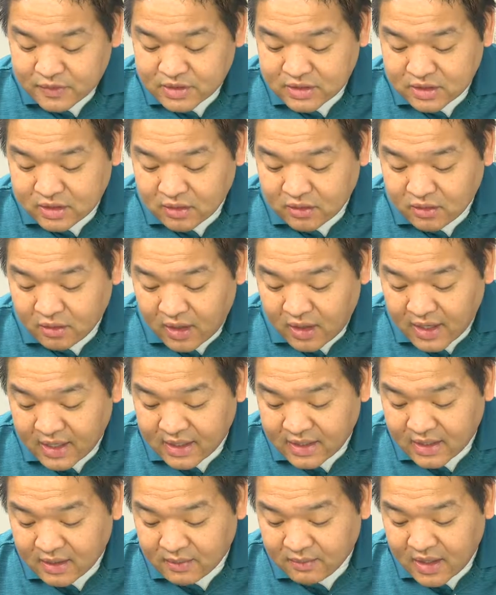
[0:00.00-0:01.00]

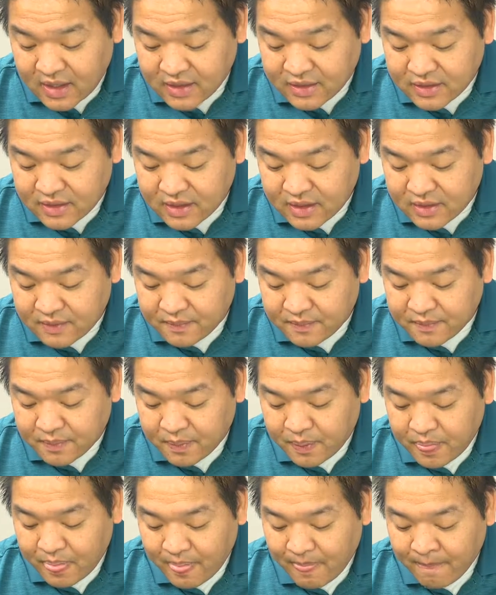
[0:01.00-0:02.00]
declining method
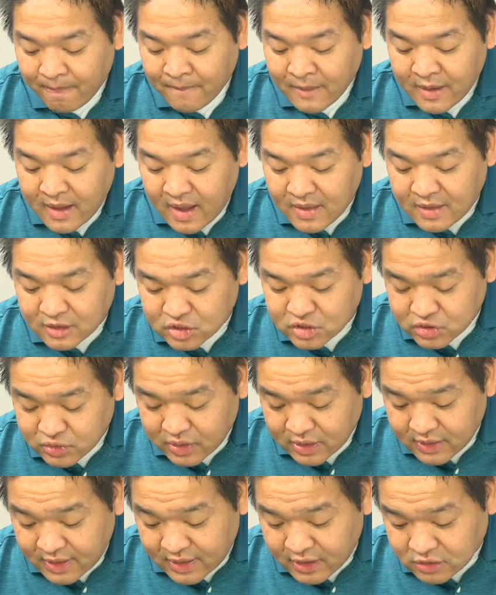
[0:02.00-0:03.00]
and then
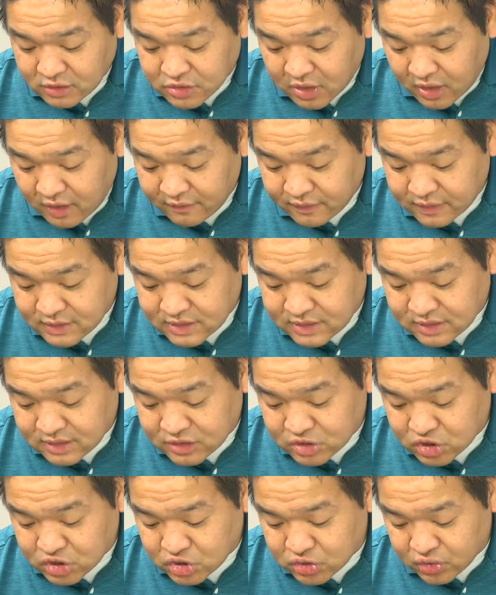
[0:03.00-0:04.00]
straight line is obviously
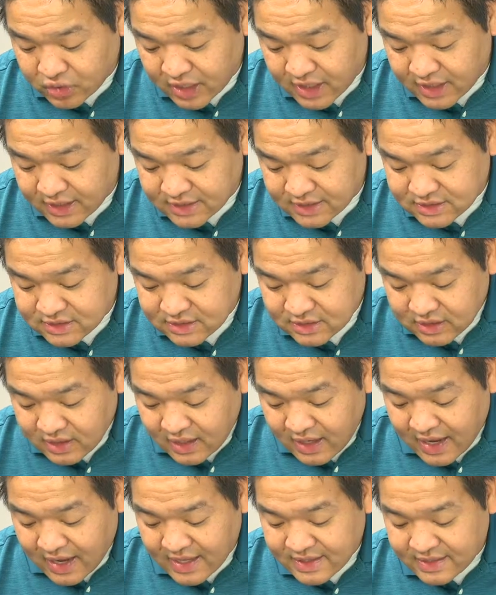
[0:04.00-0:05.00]
straight.
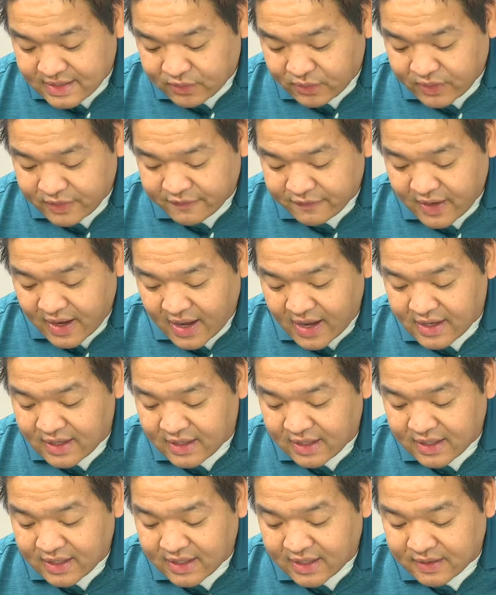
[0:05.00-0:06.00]
And then we've
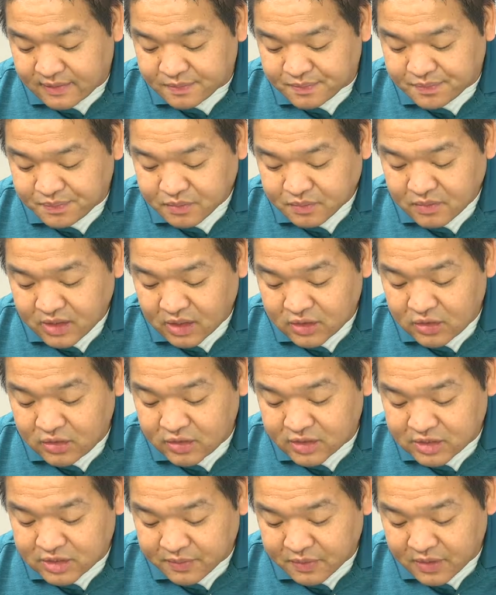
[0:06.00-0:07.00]
got um,
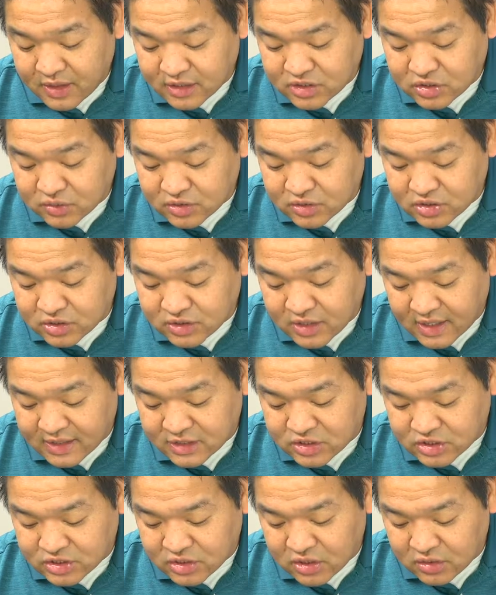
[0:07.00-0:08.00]
units of production, which just
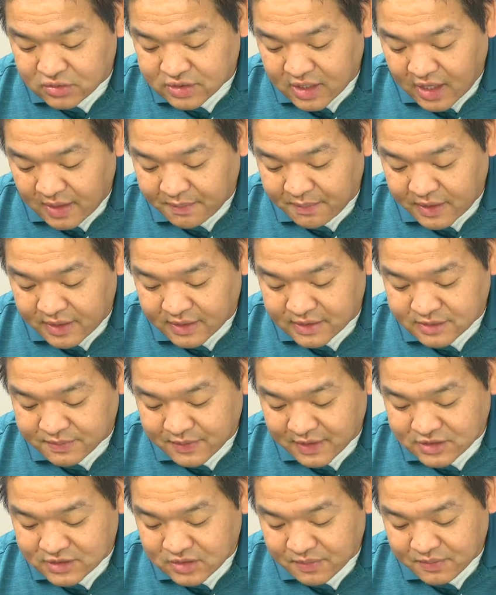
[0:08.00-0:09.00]
kind of just goes up and it's
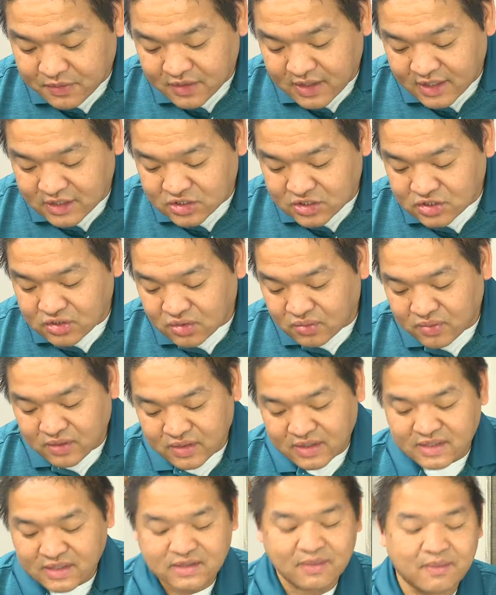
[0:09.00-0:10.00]
based on production. So it
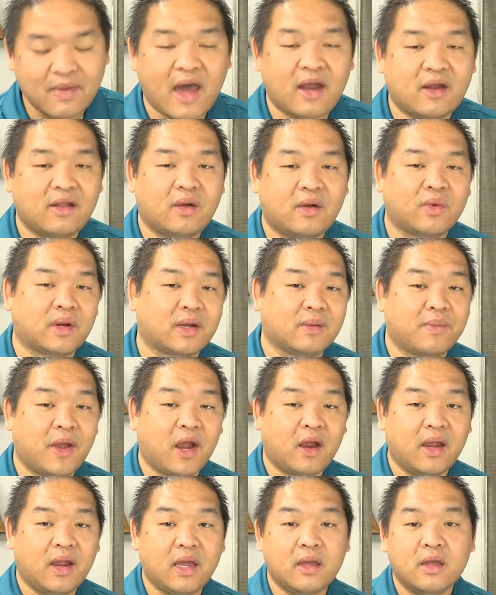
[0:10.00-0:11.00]
really doesn't matter that we're
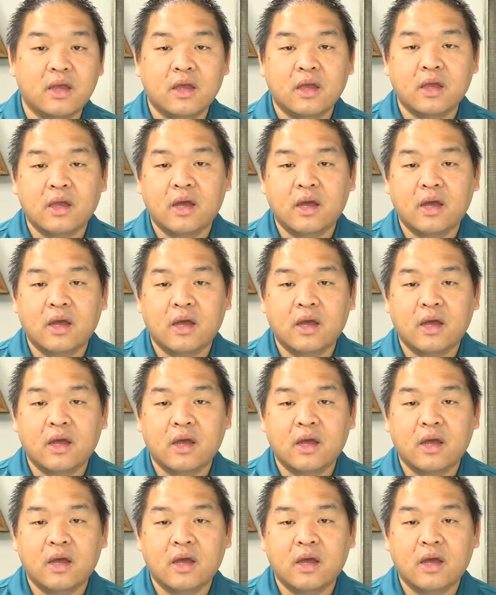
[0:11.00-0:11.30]
comparing it,